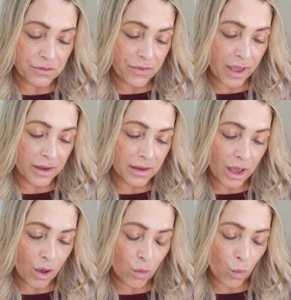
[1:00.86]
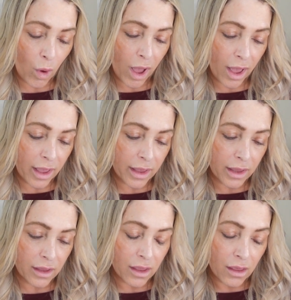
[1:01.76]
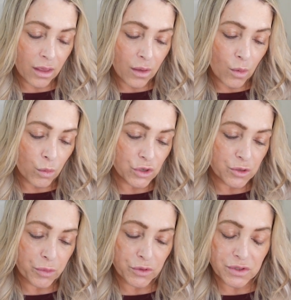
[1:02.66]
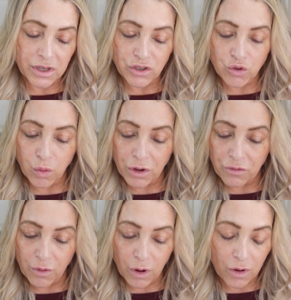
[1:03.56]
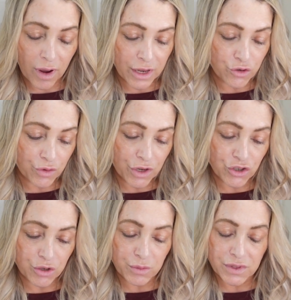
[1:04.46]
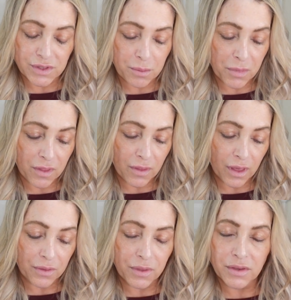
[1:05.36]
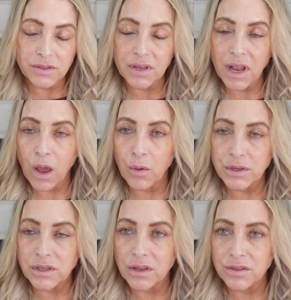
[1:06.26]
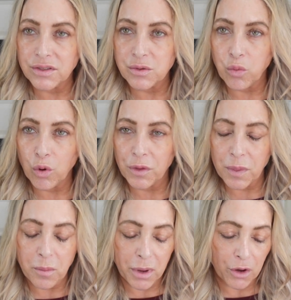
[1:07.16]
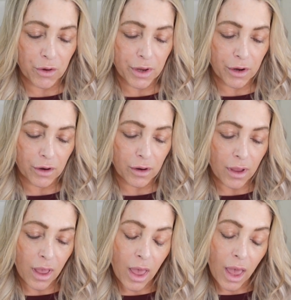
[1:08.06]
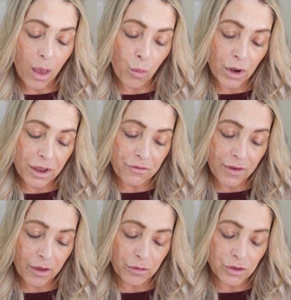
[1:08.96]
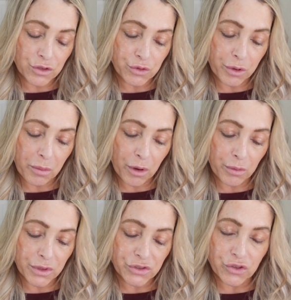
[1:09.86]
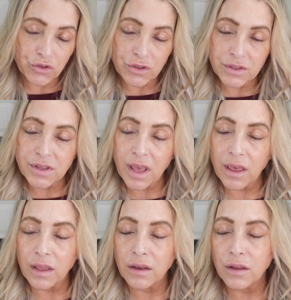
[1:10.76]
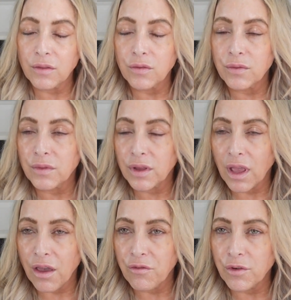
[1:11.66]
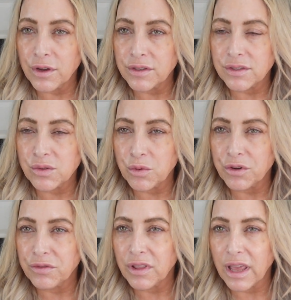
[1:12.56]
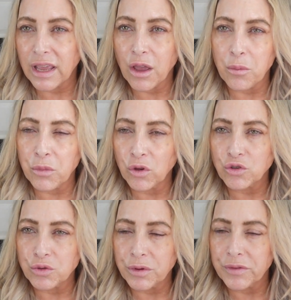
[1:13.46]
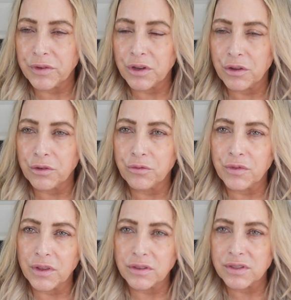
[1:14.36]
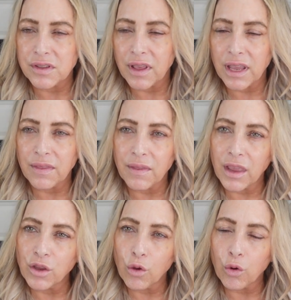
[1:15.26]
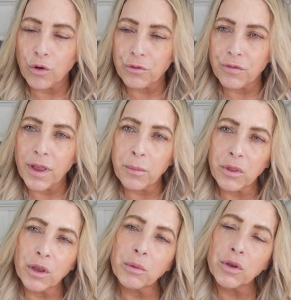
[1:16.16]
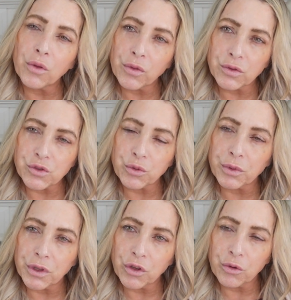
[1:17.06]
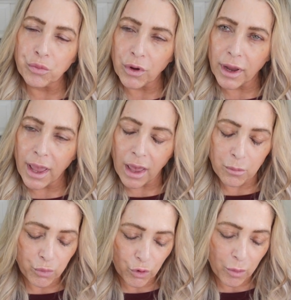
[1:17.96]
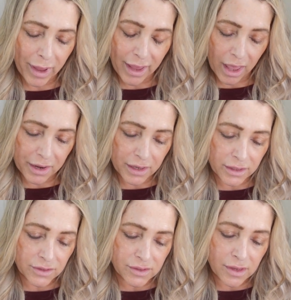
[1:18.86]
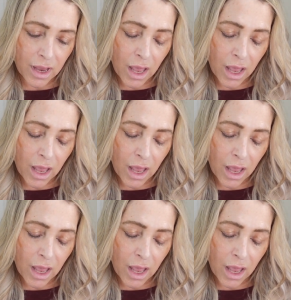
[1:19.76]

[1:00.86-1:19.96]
find out why we're supposed to get 24 hour hydration with something like this and how it does support the barrier. And what I found in doing my research is that the kefir is sort of like a milk derivative that's like in that yogurt family. We know those are really good pri- probiotics.